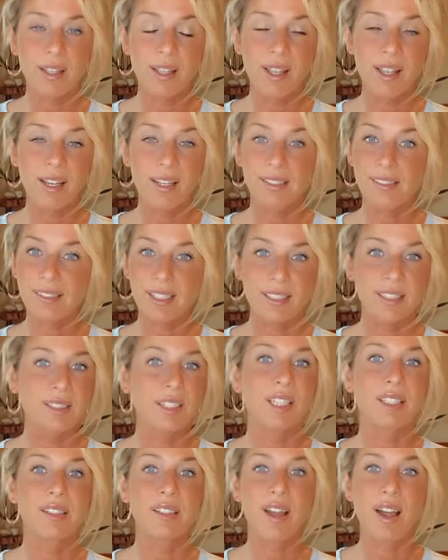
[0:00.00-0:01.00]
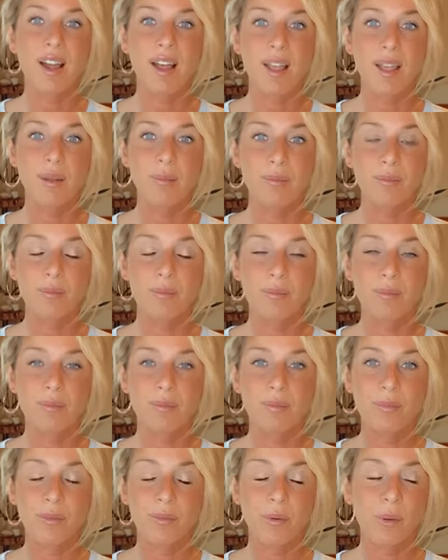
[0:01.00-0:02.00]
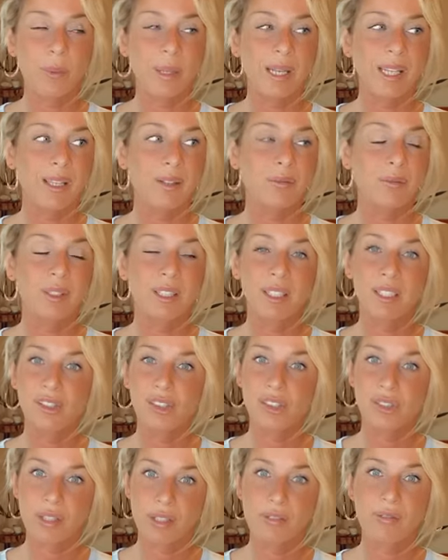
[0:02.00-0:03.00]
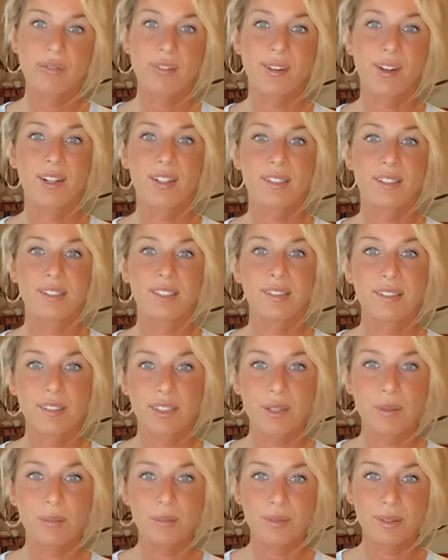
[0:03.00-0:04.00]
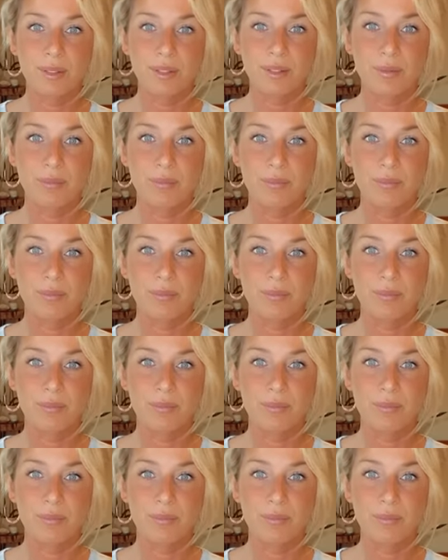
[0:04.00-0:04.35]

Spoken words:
And it's going to take time before we can really shift our systems